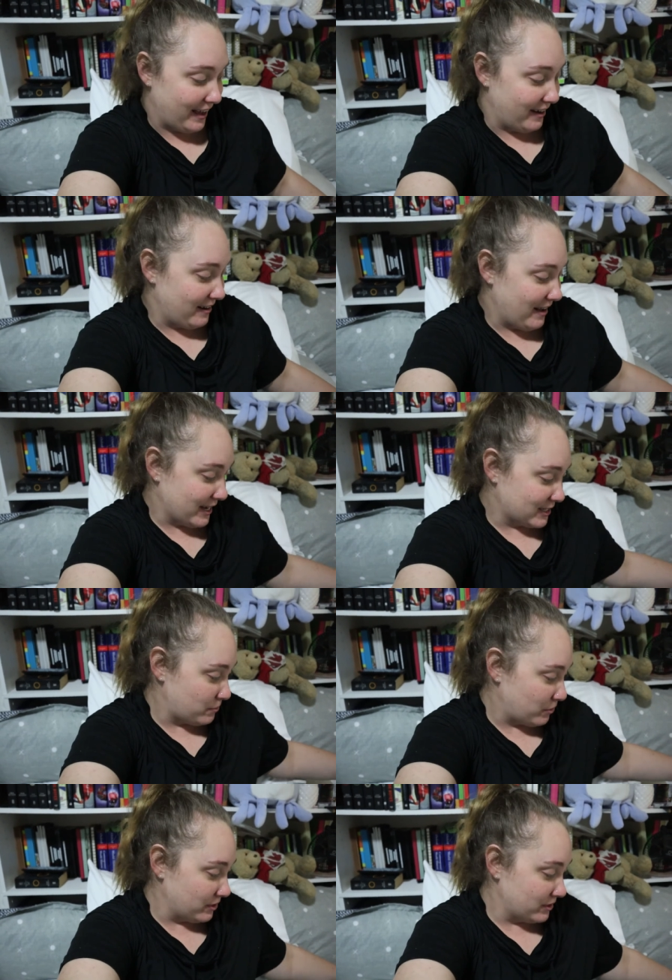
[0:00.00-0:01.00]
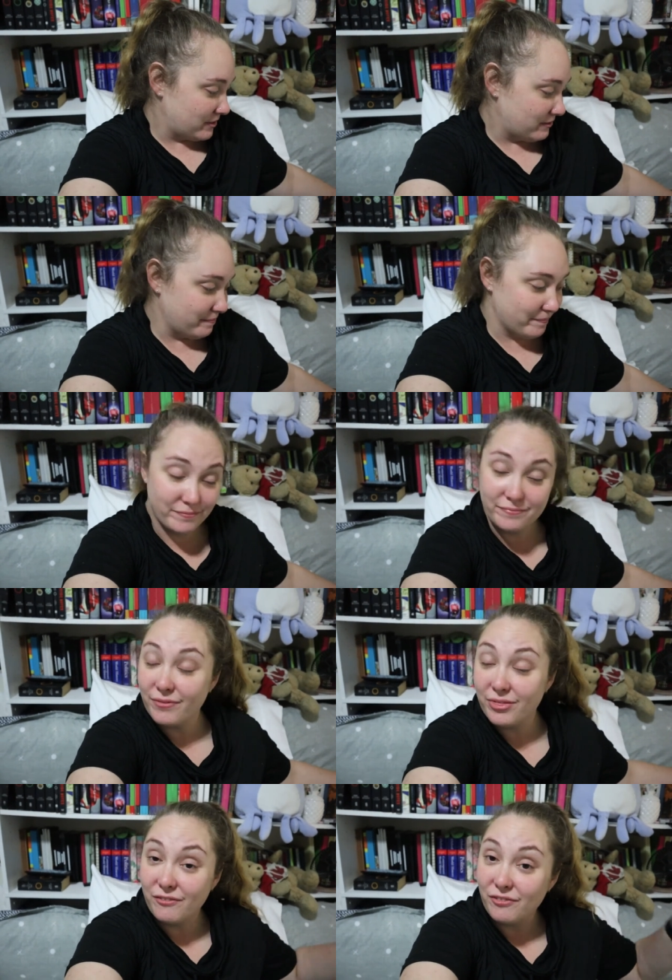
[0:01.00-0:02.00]
and export
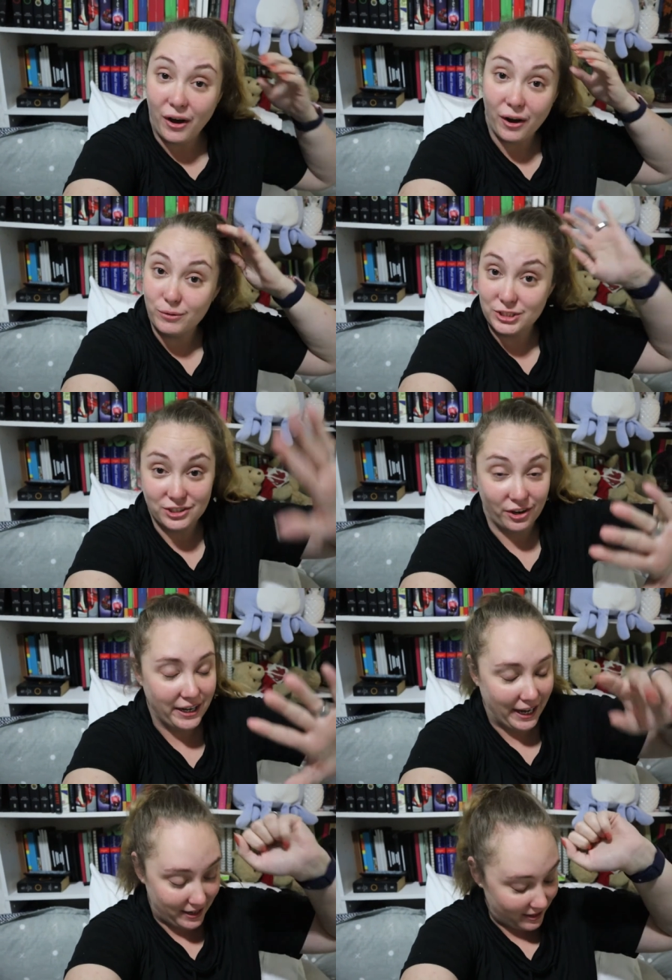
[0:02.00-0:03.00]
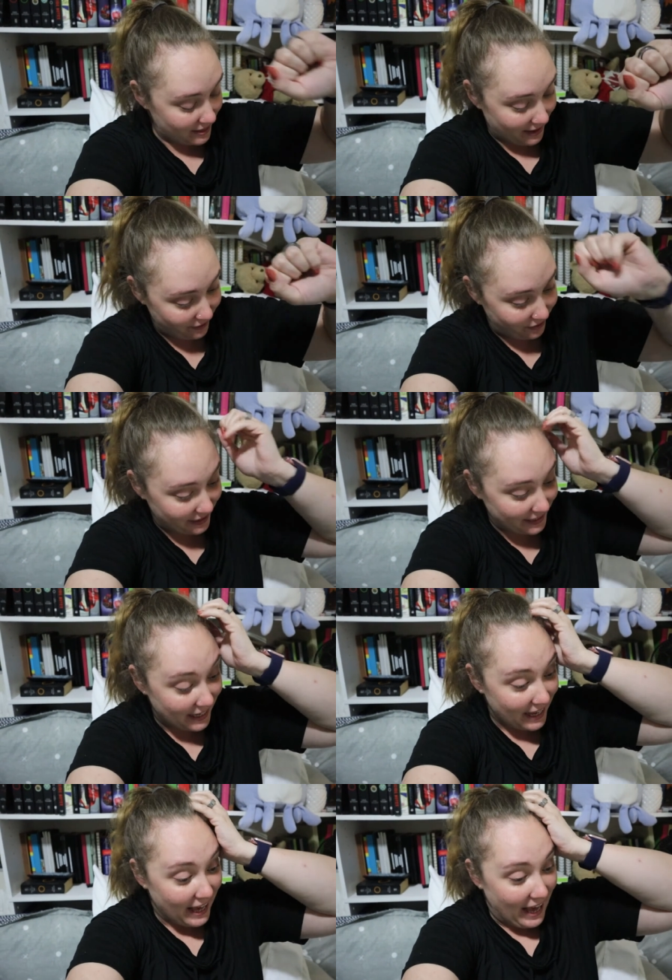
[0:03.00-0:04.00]
the vlog, which is already edited, thankfully,
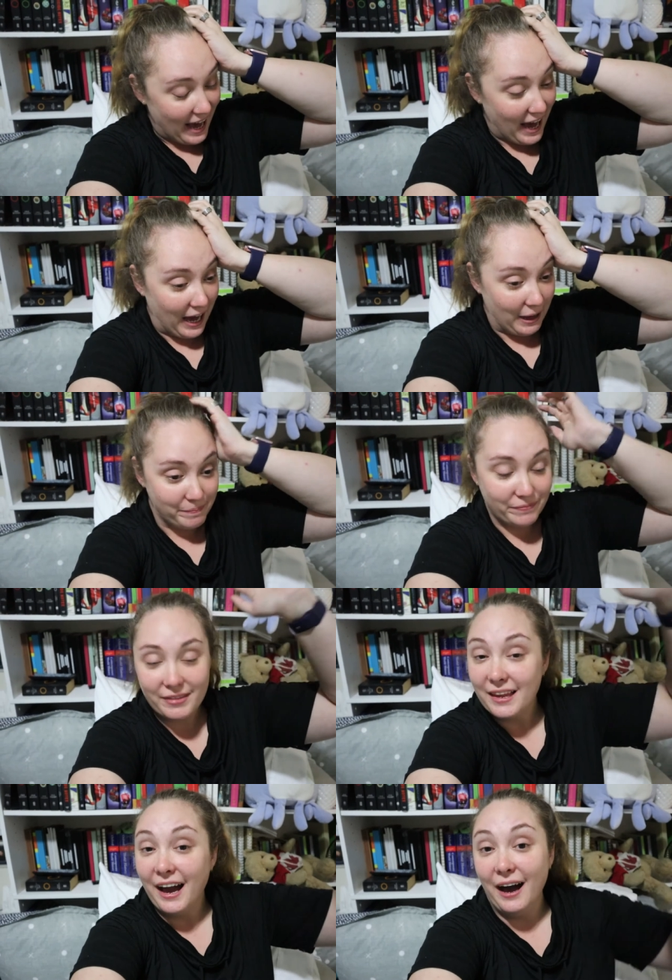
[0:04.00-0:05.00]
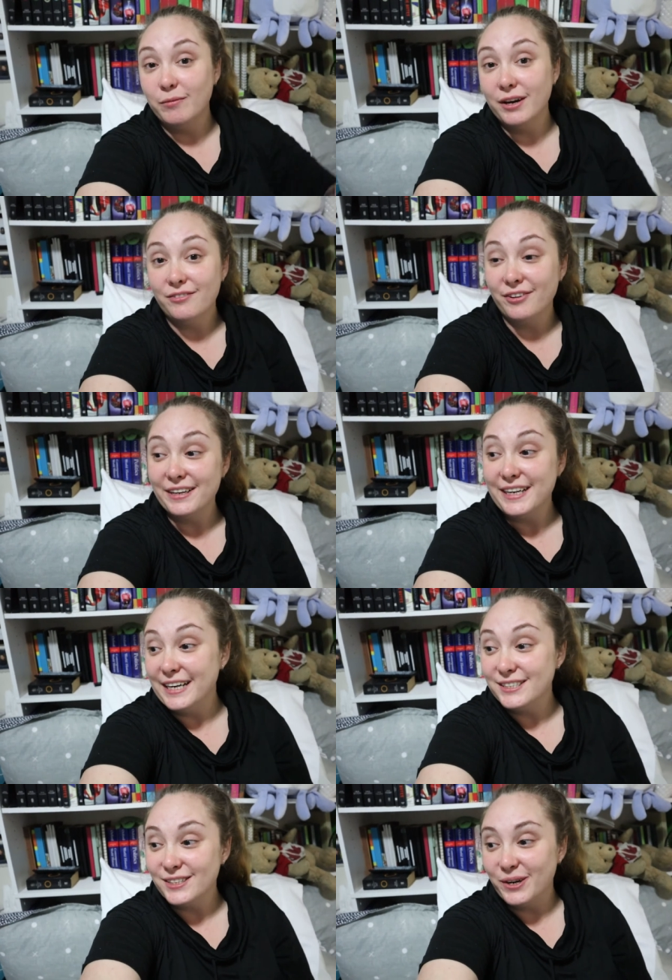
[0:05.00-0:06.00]
um, I'm good for the
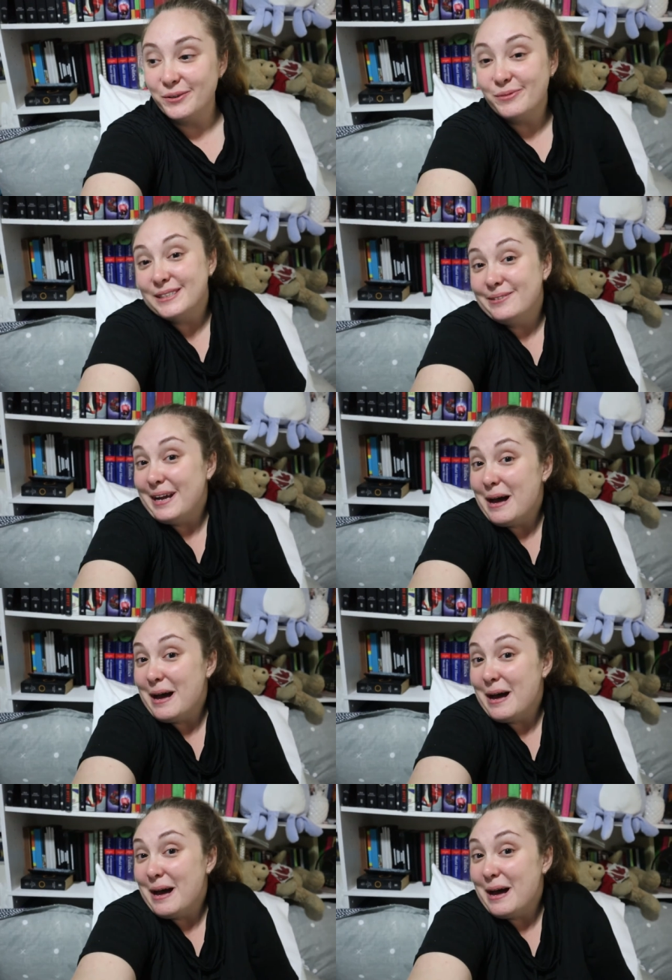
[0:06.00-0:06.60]
day, so we'll see what